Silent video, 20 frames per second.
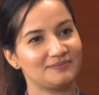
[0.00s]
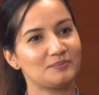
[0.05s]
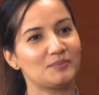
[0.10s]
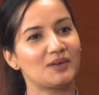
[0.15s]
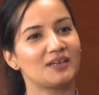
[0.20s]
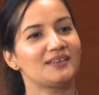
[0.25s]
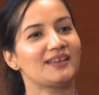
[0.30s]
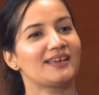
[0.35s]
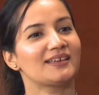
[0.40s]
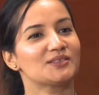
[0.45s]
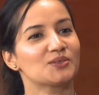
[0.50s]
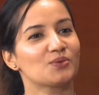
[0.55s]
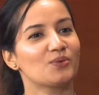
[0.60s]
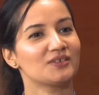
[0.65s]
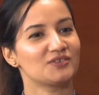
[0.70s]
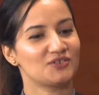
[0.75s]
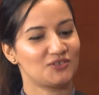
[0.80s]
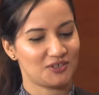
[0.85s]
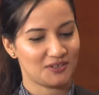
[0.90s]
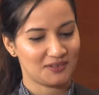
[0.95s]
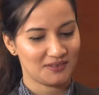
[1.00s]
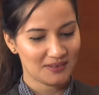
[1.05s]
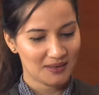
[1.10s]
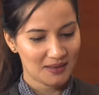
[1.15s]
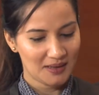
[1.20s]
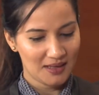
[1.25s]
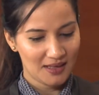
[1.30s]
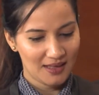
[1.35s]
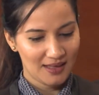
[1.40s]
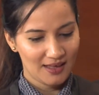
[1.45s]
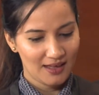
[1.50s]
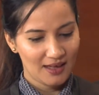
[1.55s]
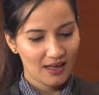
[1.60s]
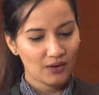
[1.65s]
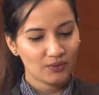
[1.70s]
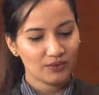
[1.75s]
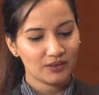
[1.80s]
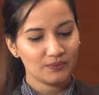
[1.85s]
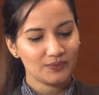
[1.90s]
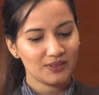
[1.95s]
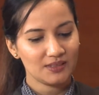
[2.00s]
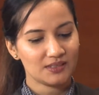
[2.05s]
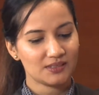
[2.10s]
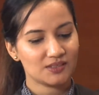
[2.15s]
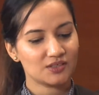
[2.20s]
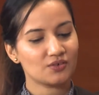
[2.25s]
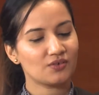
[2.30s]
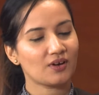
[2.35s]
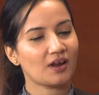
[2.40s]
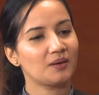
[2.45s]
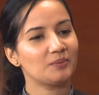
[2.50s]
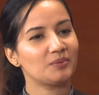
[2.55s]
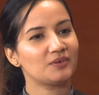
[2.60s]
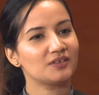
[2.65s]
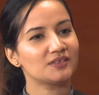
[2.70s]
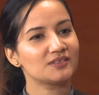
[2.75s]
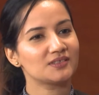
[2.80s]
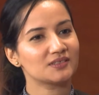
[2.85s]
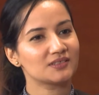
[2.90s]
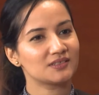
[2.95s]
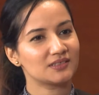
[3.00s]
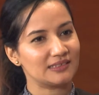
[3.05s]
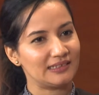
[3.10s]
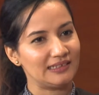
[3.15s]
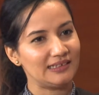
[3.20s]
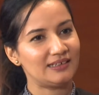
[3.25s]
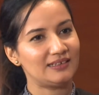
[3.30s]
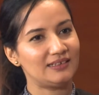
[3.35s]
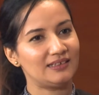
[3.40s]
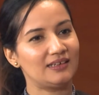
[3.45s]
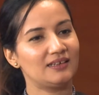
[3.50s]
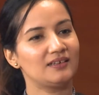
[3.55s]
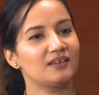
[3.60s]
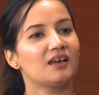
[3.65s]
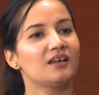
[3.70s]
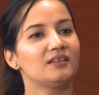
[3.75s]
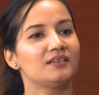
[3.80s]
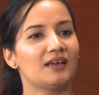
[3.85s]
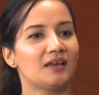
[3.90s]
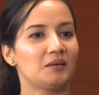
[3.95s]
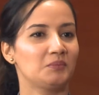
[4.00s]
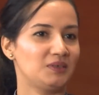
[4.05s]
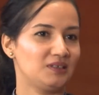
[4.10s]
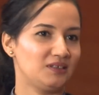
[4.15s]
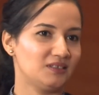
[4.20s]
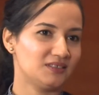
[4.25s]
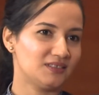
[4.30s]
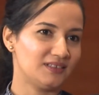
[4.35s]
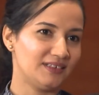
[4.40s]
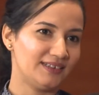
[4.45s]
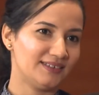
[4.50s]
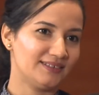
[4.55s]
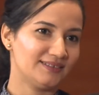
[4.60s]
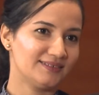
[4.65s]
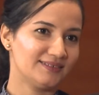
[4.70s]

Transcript: My next question. How can we describe risks clearly and unambiguously?